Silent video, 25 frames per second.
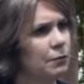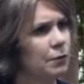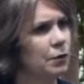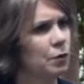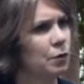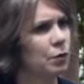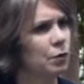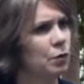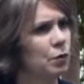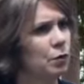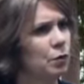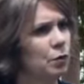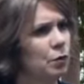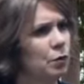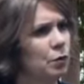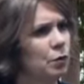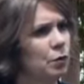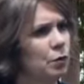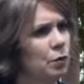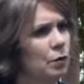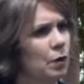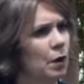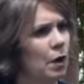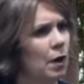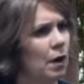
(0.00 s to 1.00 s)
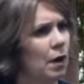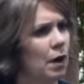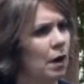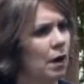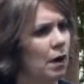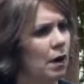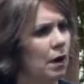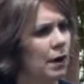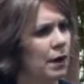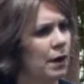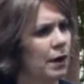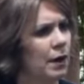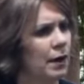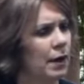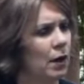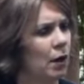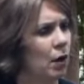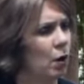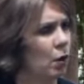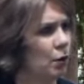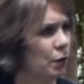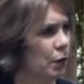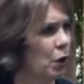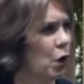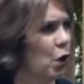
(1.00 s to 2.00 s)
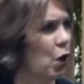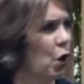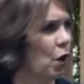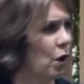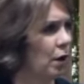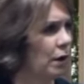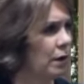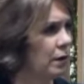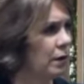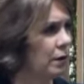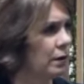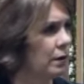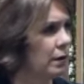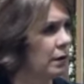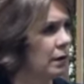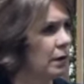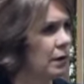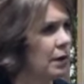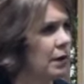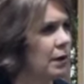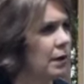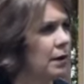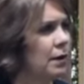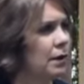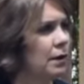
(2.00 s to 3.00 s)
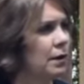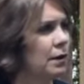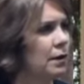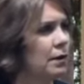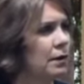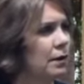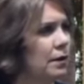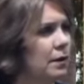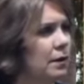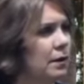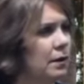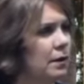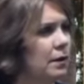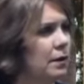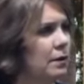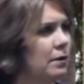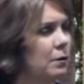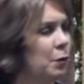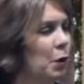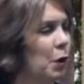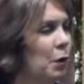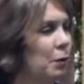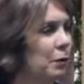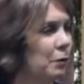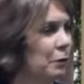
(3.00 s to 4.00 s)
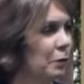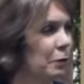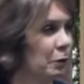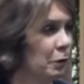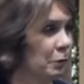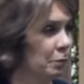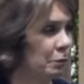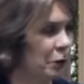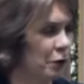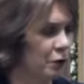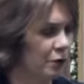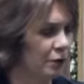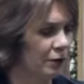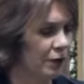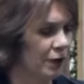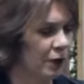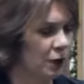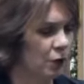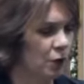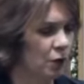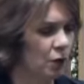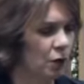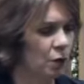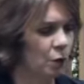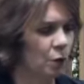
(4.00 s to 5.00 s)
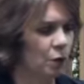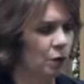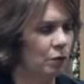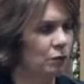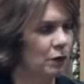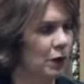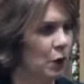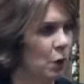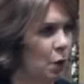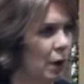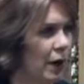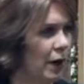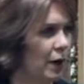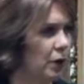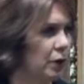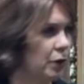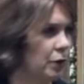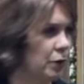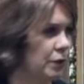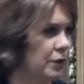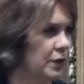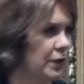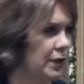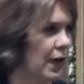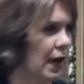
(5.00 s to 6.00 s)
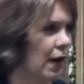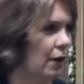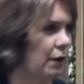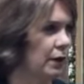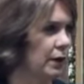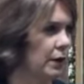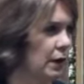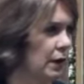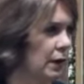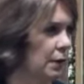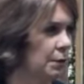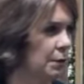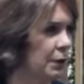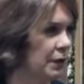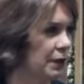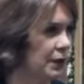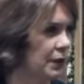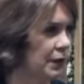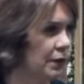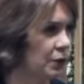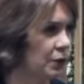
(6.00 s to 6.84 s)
you own a car, the Department of Motor Vehicle will require you to carry liability